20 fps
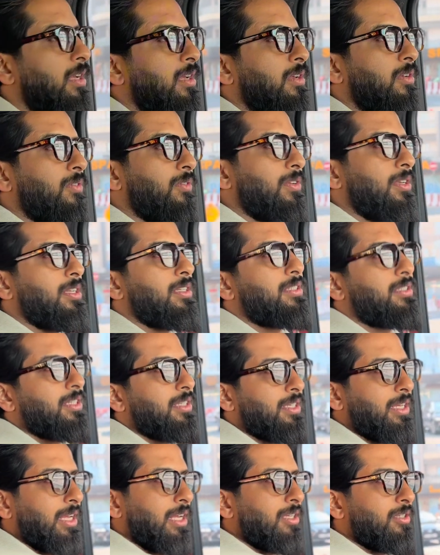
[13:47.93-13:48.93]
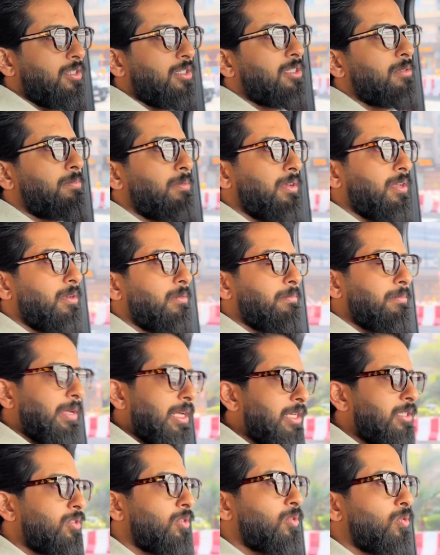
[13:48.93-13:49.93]
real estate agents play a
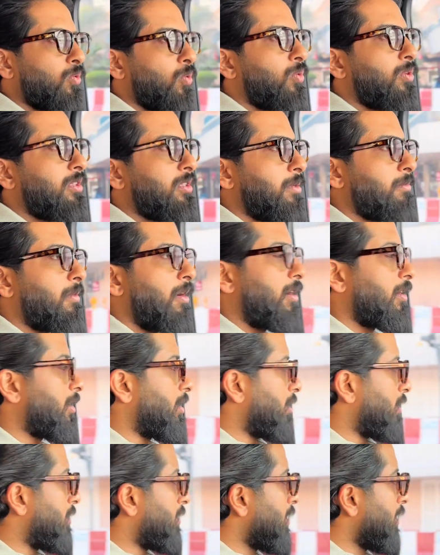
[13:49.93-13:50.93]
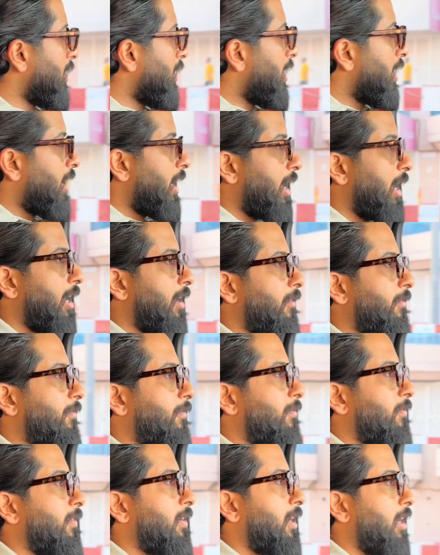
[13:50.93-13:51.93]
major role in the market.
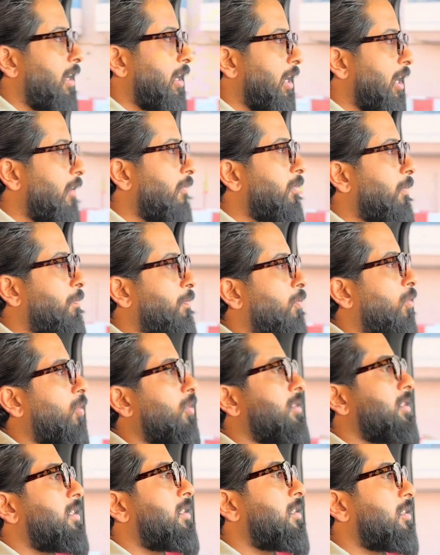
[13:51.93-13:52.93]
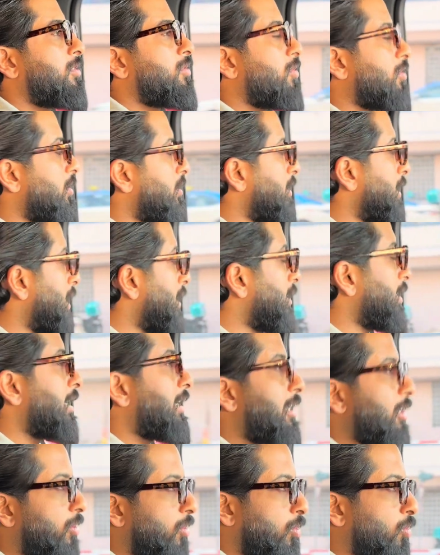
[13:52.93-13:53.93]
If a project does not sell, they
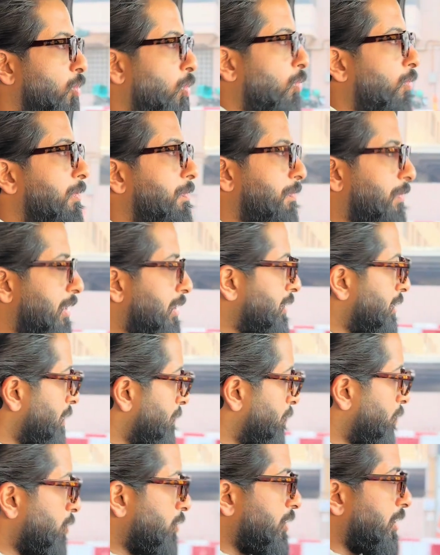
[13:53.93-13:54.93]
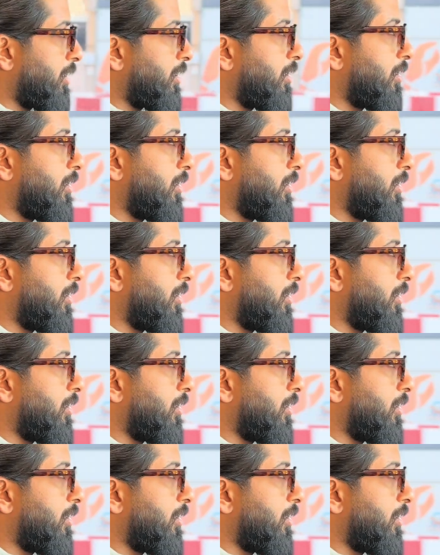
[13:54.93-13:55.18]
cannot overprice that project.